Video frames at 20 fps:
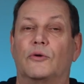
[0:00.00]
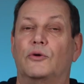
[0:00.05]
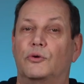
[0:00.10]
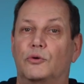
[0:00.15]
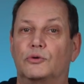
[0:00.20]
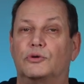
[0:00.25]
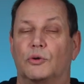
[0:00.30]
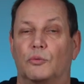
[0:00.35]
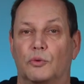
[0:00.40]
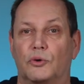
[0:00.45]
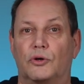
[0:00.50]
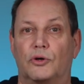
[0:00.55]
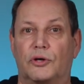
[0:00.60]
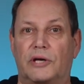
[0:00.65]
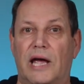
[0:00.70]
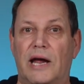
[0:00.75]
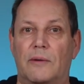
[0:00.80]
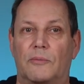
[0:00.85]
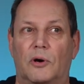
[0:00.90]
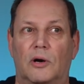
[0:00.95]
use it with your
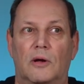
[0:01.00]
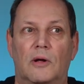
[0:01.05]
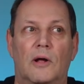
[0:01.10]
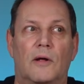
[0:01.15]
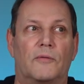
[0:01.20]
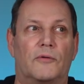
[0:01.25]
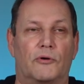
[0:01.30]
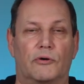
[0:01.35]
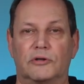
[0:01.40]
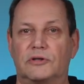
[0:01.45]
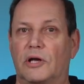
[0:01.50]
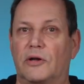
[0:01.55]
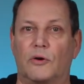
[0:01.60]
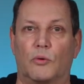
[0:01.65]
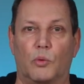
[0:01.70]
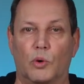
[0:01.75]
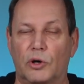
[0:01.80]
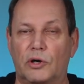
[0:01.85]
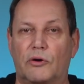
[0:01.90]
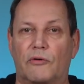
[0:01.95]
camera. There is other
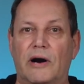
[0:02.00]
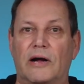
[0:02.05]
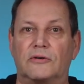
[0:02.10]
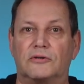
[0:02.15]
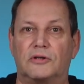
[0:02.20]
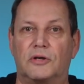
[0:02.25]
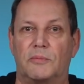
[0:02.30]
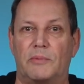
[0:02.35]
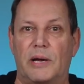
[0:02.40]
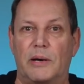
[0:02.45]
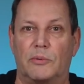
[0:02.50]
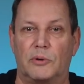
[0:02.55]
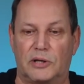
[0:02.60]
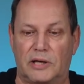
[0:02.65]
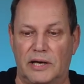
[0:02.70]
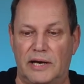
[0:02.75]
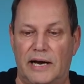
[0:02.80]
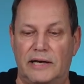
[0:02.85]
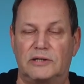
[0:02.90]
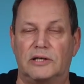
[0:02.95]
workarounds to be able to
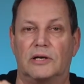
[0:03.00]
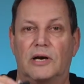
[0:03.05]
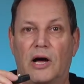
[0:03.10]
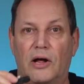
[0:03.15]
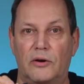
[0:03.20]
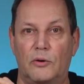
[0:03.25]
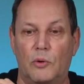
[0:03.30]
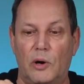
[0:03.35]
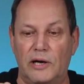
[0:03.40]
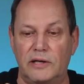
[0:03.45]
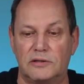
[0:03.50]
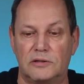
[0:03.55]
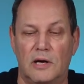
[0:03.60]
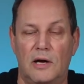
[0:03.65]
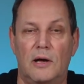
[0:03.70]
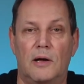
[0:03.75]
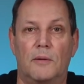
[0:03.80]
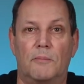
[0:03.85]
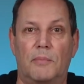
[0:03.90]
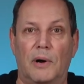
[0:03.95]
connect it otherwise,
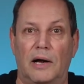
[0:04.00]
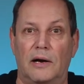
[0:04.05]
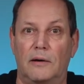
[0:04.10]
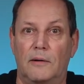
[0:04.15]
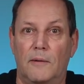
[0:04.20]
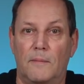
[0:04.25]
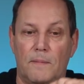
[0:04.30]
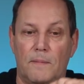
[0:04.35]
but